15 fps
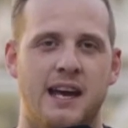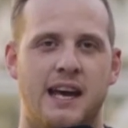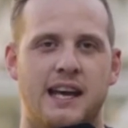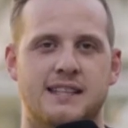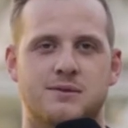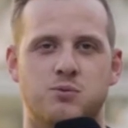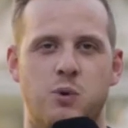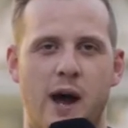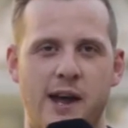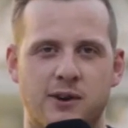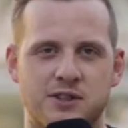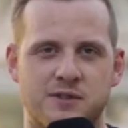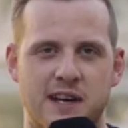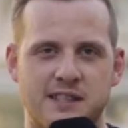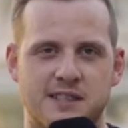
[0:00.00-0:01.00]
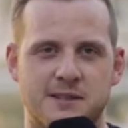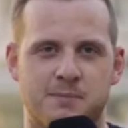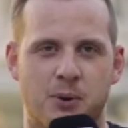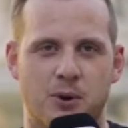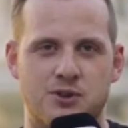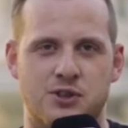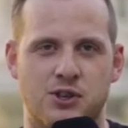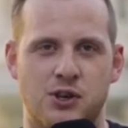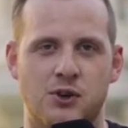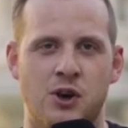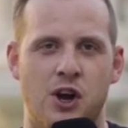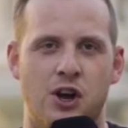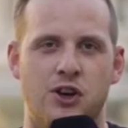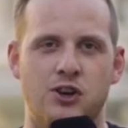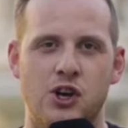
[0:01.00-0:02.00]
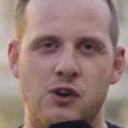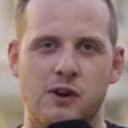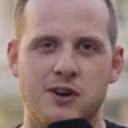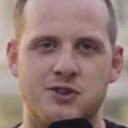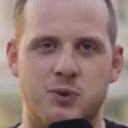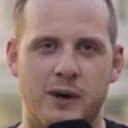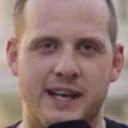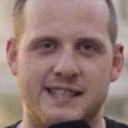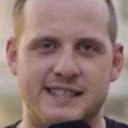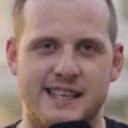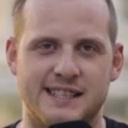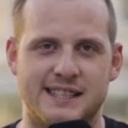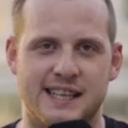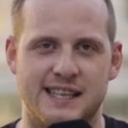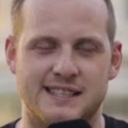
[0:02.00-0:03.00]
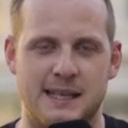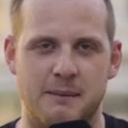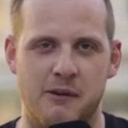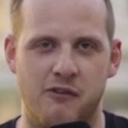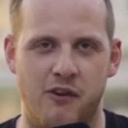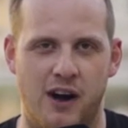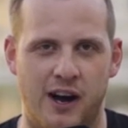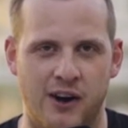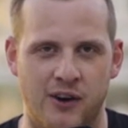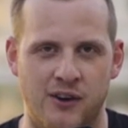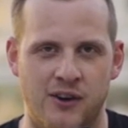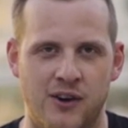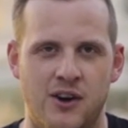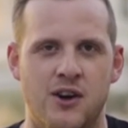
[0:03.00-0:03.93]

It's Wales versus Portugal, Euro 2016 semi-final.